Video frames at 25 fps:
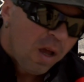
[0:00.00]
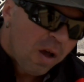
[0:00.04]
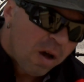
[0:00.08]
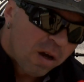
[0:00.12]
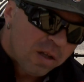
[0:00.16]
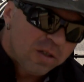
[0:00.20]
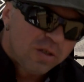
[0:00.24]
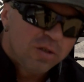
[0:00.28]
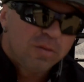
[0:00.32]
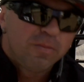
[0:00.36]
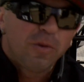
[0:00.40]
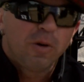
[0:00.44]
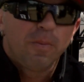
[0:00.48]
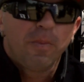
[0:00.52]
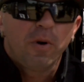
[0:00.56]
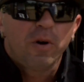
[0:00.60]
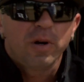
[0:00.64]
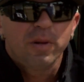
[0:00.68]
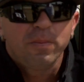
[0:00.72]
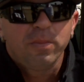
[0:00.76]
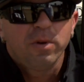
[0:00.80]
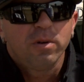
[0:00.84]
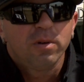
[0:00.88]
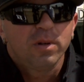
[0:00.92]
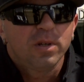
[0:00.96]
I do my
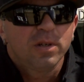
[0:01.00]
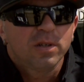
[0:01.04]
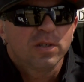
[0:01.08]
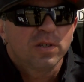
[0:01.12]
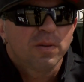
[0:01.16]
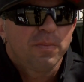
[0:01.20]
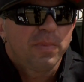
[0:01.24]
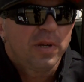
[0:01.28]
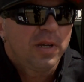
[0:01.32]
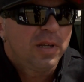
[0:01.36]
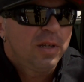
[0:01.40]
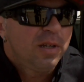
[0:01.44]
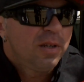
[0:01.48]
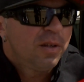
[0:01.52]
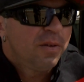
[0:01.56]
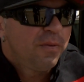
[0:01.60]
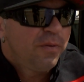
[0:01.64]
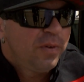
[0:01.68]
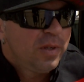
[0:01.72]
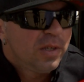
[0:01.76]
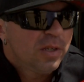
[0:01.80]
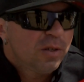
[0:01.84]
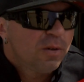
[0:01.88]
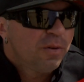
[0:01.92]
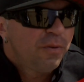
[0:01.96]
bodybuilding because I've been into
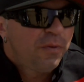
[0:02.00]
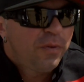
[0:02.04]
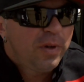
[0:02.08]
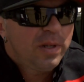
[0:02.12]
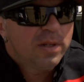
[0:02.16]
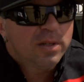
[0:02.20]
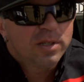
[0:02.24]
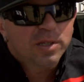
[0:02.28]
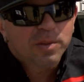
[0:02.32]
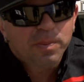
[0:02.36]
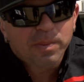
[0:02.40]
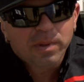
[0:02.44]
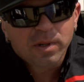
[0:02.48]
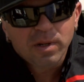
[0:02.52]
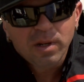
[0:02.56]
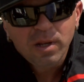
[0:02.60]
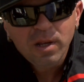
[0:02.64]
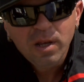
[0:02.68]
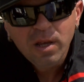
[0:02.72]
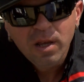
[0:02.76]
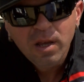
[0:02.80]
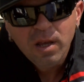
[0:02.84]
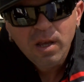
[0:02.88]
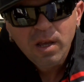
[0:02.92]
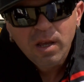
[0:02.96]
physical fitness, but
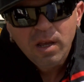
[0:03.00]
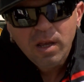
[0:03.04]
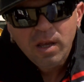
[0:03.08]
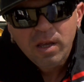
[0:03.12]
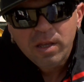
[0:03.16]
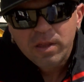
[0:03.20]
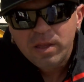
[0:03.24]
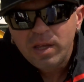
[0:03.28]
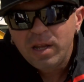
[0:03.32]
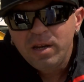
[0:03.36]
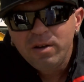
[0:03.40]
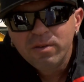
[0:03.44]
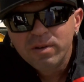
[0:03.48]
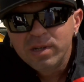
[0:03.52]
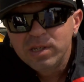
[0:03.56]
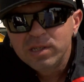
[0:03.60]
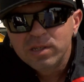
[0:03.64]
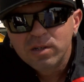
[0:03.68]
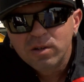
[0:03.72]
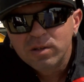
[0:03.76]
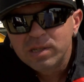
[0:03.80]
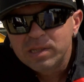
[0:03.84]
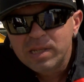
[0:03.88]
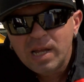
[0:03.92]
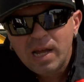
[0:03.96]
the only reason
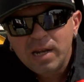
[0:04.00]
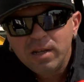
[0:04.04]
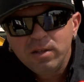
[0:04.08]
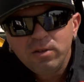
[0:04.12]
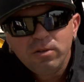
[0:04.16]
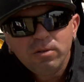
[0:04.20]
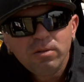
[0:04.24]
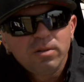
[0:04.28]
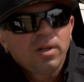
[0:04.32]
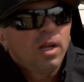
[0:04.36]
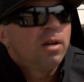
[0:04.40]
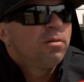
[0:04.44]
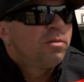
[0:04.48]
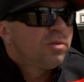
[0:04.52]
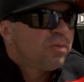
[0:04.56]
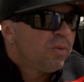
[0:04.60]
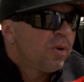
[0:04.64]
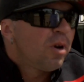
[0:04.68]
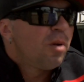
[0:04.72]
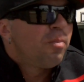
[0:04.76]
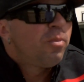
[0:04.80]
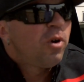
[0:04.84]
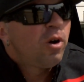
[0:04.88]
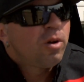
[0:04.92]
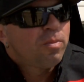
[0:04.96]
I started doing that was when
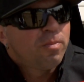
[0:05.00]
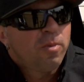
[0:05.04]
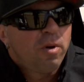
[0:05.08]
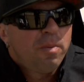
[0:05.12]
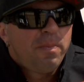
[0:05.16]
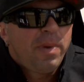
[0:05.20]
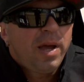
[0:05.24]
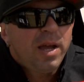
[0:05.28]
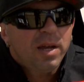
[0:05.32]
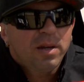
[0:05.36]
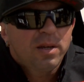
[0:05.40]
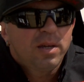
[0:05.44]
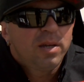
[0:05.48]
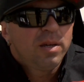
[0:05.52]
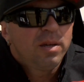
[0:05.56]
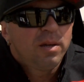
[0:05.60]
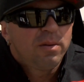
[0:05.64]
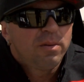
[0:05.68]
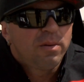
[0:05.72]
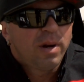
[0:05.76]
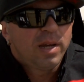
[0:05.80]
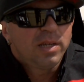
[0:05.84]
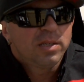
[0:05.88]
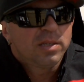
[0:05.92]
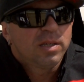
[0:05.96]
I broke my back
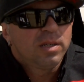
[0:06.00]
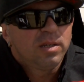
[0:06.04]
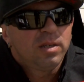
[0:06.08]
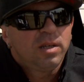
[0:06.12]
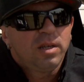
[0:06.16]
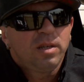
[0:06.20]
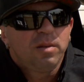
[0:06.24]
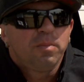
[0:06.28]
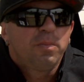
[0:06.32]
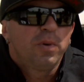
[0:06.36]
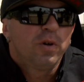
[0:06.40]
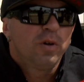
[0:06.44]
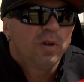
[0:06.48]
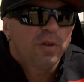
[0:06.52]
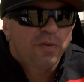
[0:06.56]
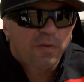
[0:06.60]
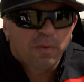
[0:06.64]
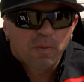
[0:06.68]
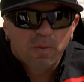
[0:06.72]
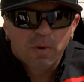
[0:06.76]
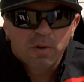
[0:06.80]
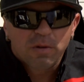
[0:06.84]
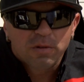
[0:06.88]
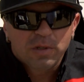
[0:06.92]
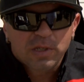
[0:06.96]
racing in Perth for
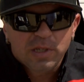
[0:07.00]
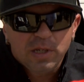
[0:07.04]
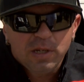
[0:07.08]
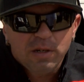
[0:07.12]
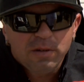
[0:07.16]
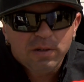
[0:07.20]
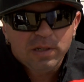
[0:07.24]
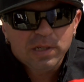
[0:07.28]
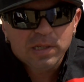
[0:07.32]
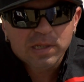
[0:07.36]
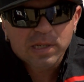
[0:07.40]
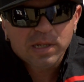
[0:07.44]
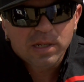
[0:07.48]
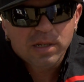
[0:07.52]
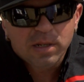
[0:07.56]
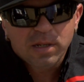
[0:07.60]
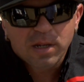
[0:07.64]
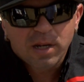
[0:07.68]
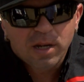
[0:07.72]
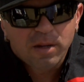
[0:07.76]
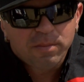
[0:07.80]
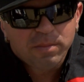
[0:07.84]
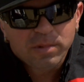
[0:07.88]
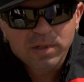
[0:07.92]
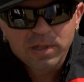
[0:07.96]
World Series, and
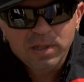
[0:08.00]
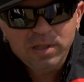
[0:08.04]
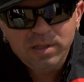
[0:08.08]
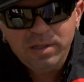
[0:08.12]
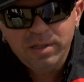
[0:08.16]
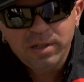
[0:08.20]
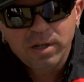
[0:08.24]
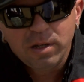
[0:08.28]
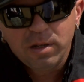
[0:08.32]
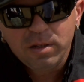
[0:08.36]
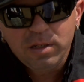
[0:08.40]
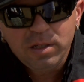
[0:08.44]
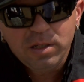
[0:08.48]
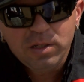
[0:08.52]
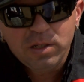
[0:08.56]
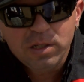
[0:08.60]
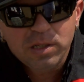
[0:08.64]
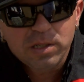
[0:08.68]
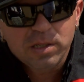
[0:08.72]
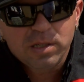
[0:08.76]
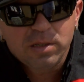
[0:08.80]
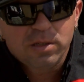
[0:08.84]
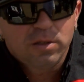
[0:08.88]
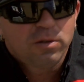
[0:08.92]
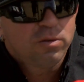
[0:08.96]
you
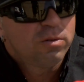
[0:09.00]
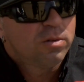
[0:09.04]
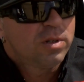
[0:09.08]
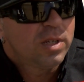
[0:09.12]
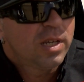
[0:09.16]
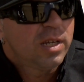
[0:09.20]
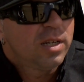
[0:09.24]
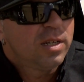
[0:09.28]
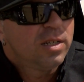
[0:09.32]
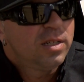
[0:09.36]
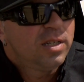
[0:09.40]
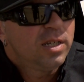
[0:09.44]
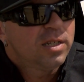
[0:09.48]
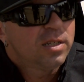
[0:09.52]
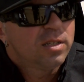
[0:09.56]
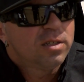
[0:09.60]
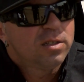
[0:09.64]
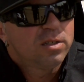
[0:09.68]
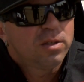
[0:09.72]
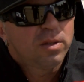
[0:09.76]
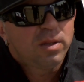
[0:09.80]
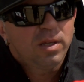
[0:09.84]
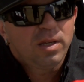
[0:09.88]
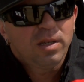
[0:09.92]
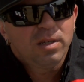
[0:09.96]
just sort of get addicted
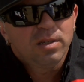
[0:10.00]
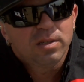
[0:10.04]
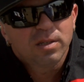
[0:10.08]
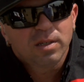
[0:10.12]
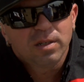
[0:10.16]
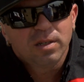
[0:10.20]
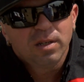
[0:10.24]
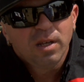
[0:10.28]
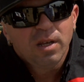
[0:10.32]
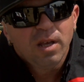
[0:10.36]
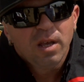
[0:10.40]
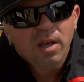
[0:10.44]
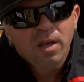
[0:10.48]
to things, and